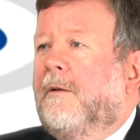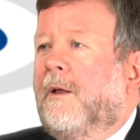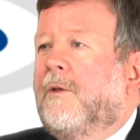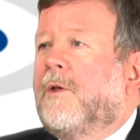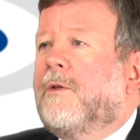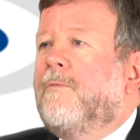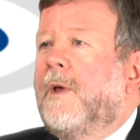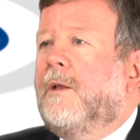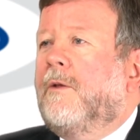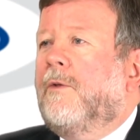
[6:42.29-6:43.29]
it just
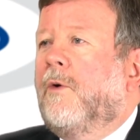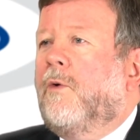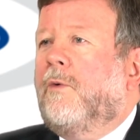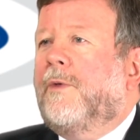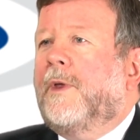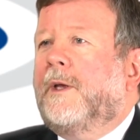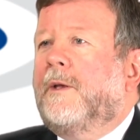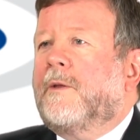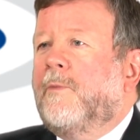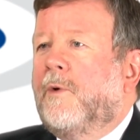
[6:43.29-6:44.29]
made the whole
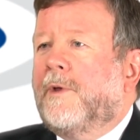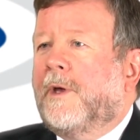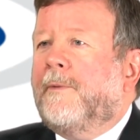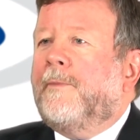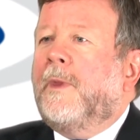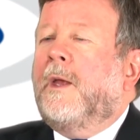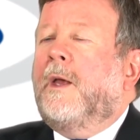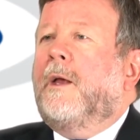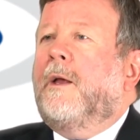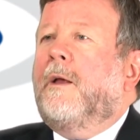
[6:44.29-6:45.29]
thing smoother.
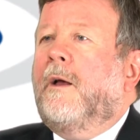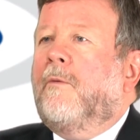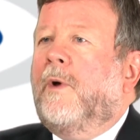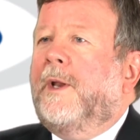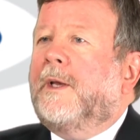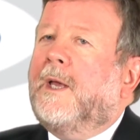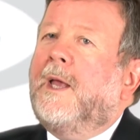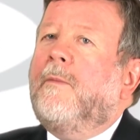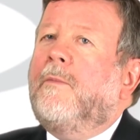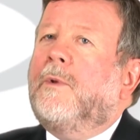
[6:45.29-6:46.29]
When it
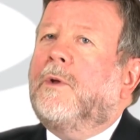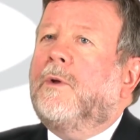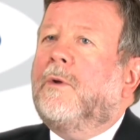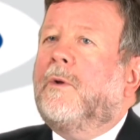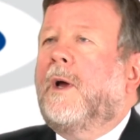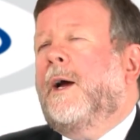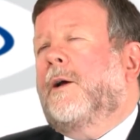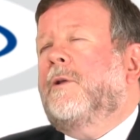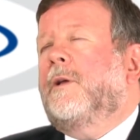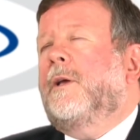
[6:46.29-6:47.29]
came to
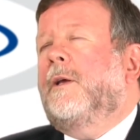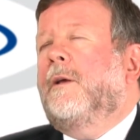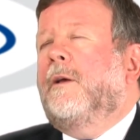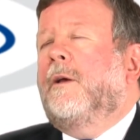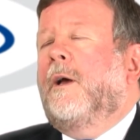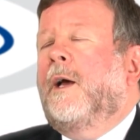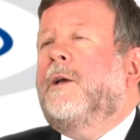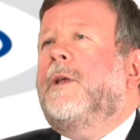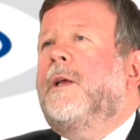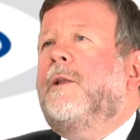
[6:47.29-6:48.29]
actually
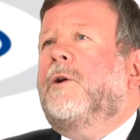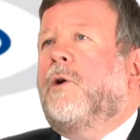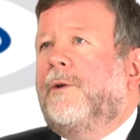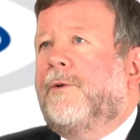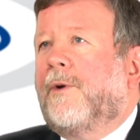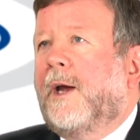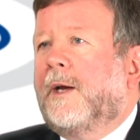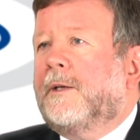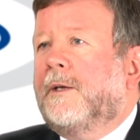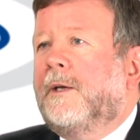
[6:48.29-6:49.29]
agreeing the
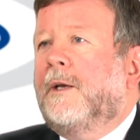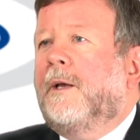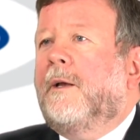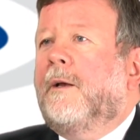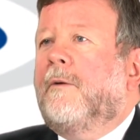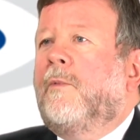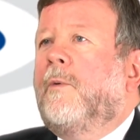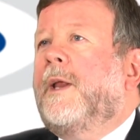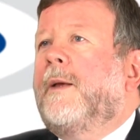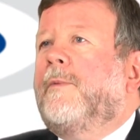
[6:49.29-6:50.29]
contract, we
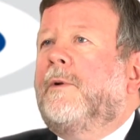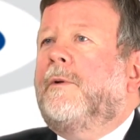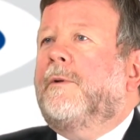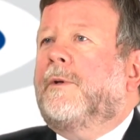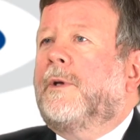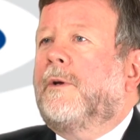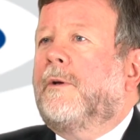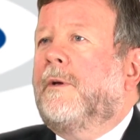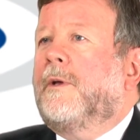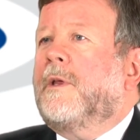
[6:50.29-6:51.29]
were able
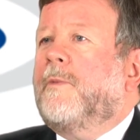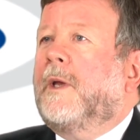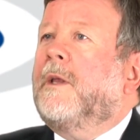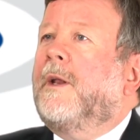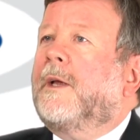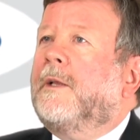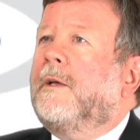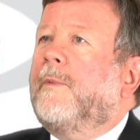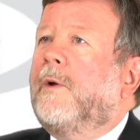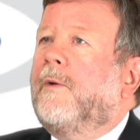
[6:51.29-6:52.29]
to speak to
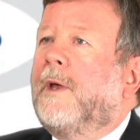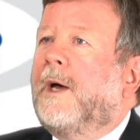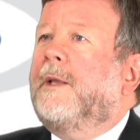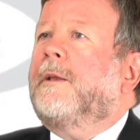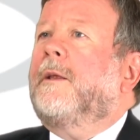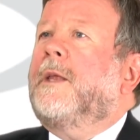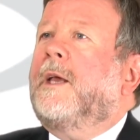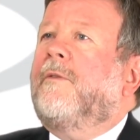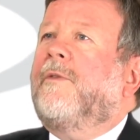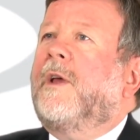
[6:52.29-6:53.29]
Nicola about that,
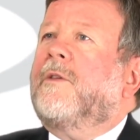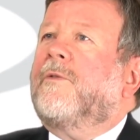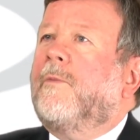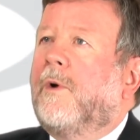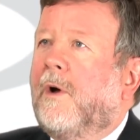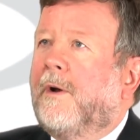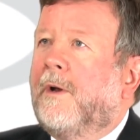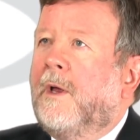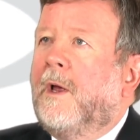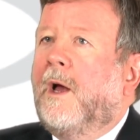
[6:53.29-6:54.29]
take advice from her
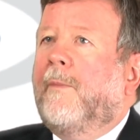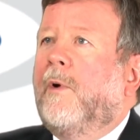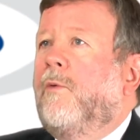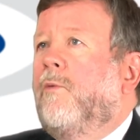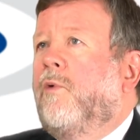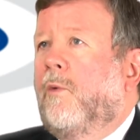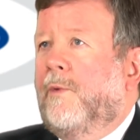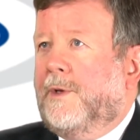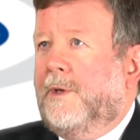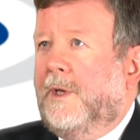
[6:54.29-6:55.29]
about what
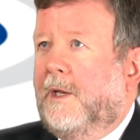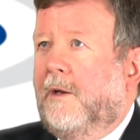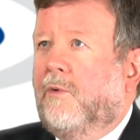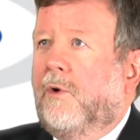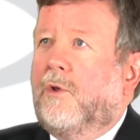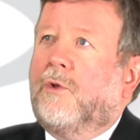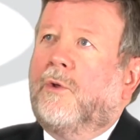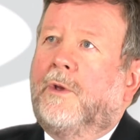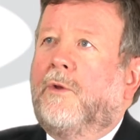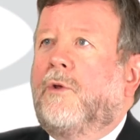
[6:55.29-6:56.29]
was needed, what
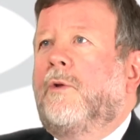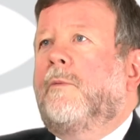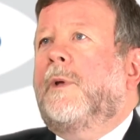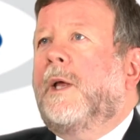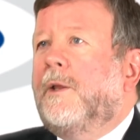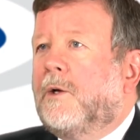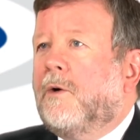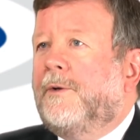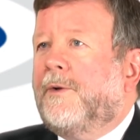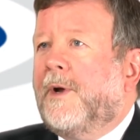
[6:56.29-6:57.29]
should and shouldn't be in the
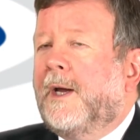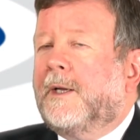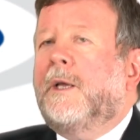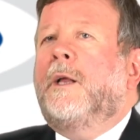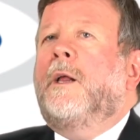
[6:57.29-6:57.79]
contract.